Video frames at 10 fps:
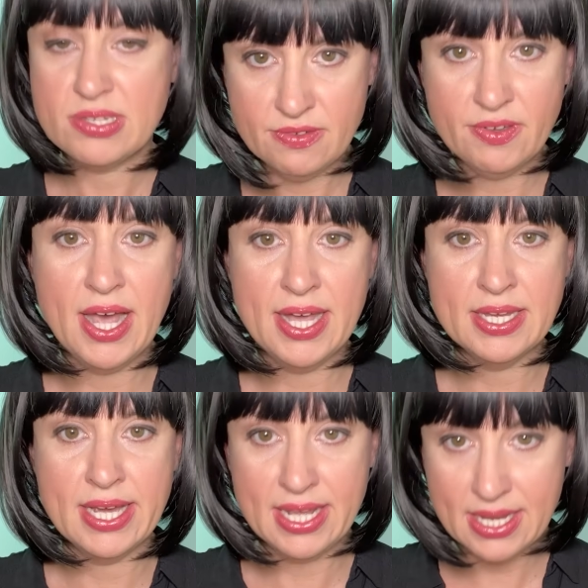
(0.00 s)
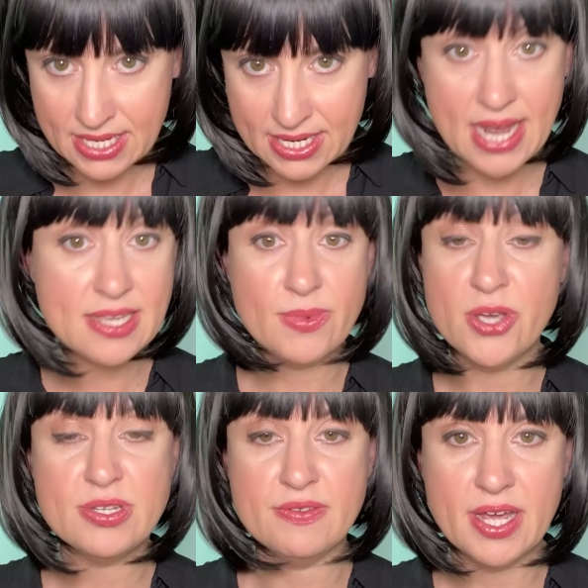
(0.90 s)
divine, and it connects
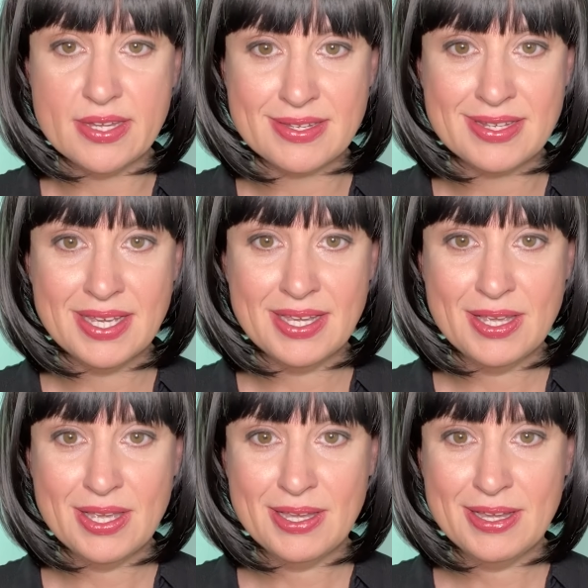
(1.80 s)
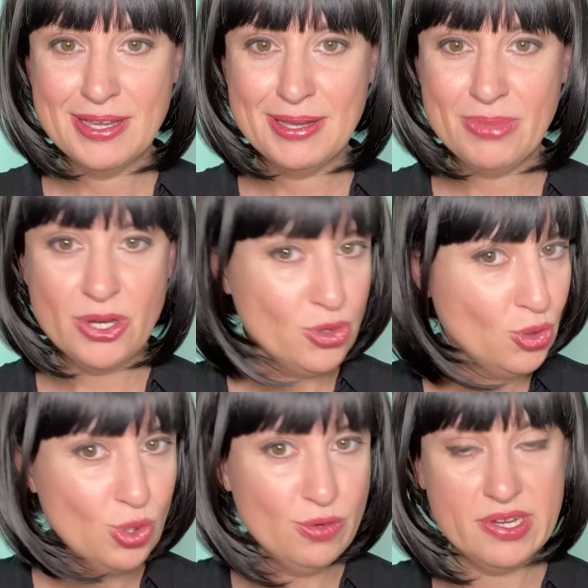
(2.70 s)
most of us. But not
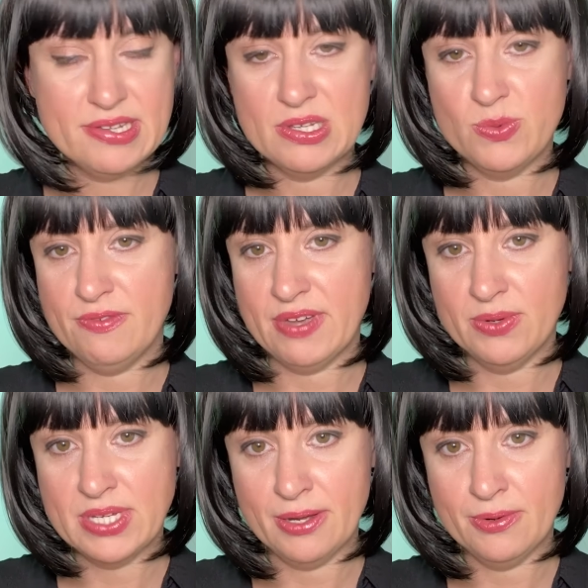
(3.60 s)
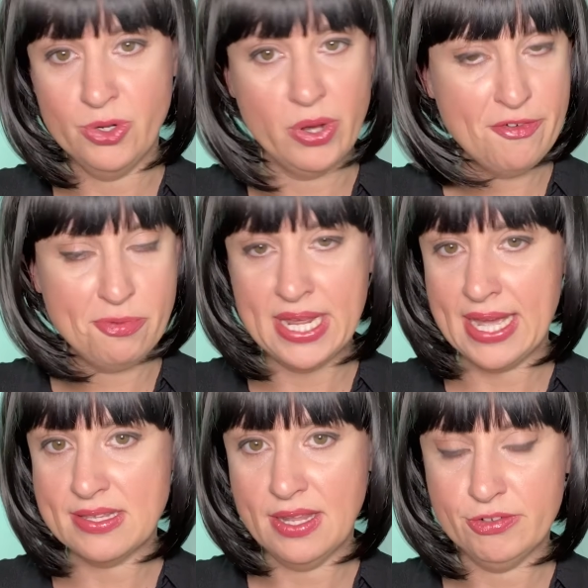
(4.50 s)
all of us, as we found out. Not everybody
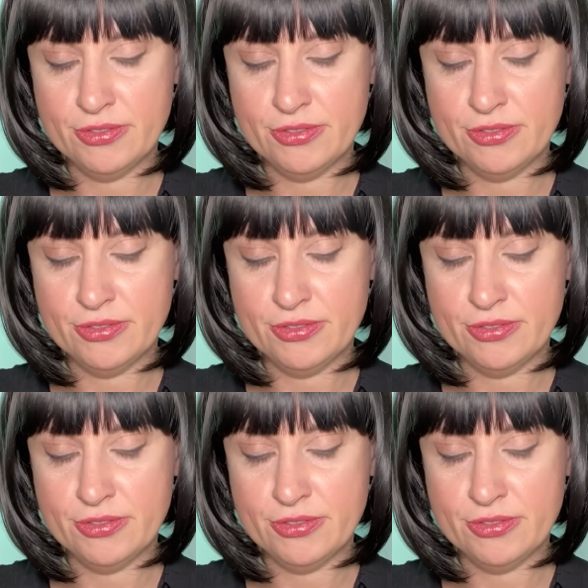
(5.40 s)
has love.